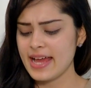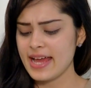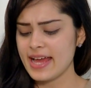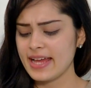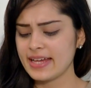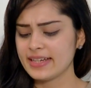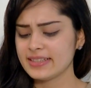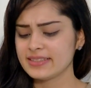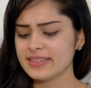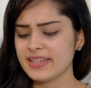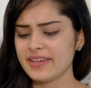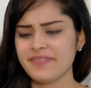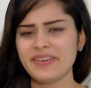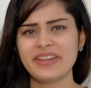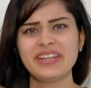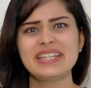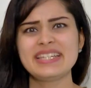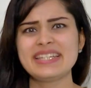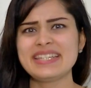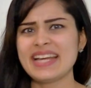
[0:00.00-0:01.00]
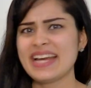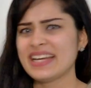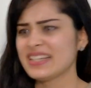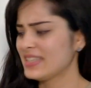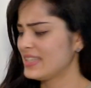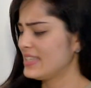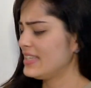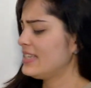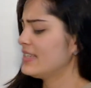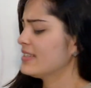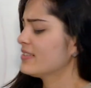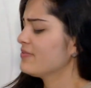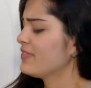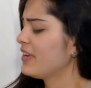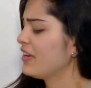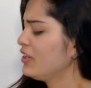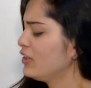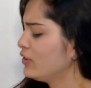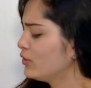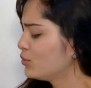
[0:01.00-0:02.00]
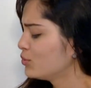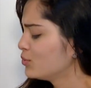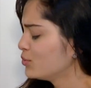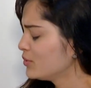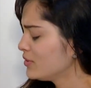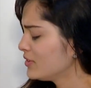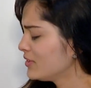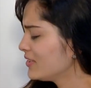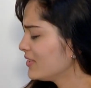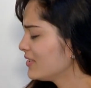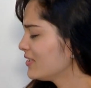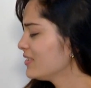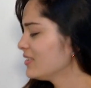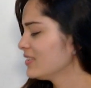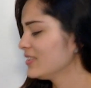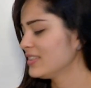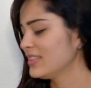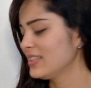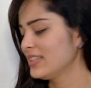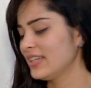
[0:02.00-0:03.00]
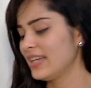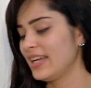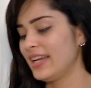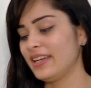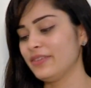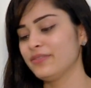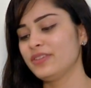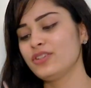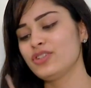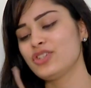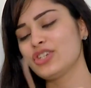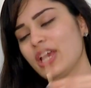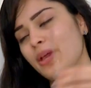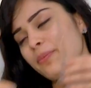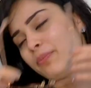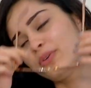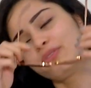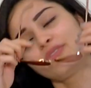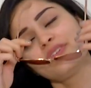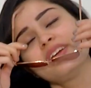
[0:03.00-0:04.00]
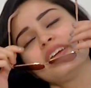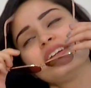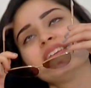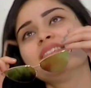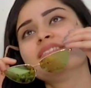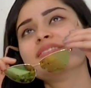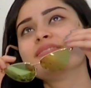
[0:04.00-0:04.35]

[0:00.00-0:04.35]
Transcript: and they're very sassy and very cool. I love the shape of it.